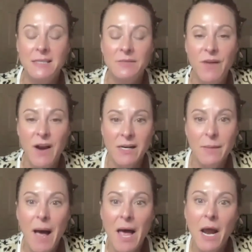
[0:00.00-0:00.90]
very
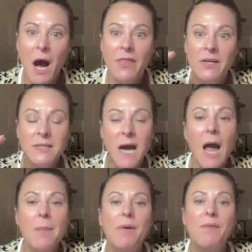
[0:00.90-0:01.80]
dependent on the
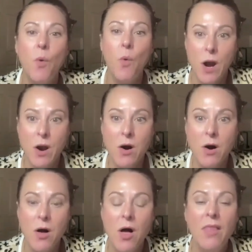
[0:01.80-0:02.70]
type of
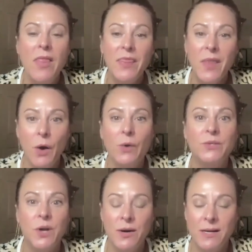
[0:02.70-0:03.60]
oil that the
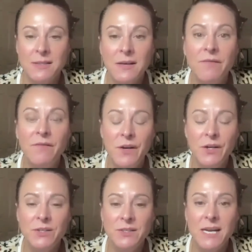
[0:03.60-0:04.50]
ozone is
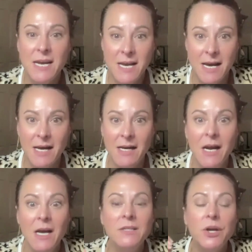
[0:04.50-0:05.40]
infused in.
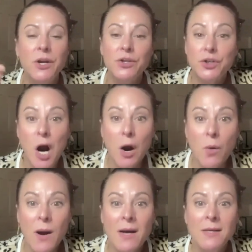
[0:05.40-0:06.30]
So your stronger
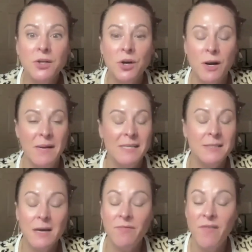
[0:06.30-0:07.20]
ones are going to be
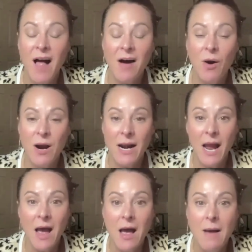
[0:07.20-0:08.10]
sunflower and
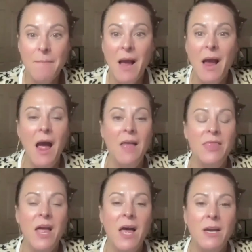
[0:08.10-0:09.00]
hemp,
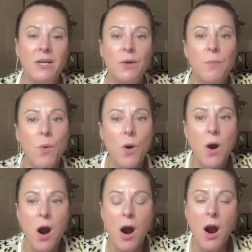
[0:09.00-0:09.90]
and then your
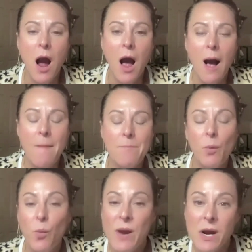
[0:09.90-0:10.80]
more
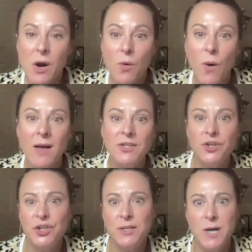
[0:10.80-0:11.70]
weaker ones are
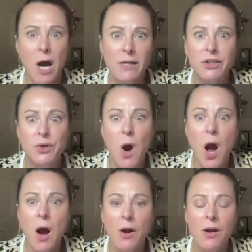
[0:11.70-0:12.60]
just not as
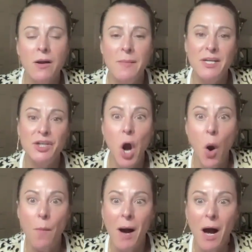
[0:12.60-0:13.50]
strong, are going to be
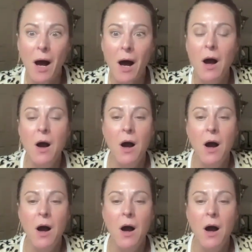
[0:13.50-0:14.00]
jojoba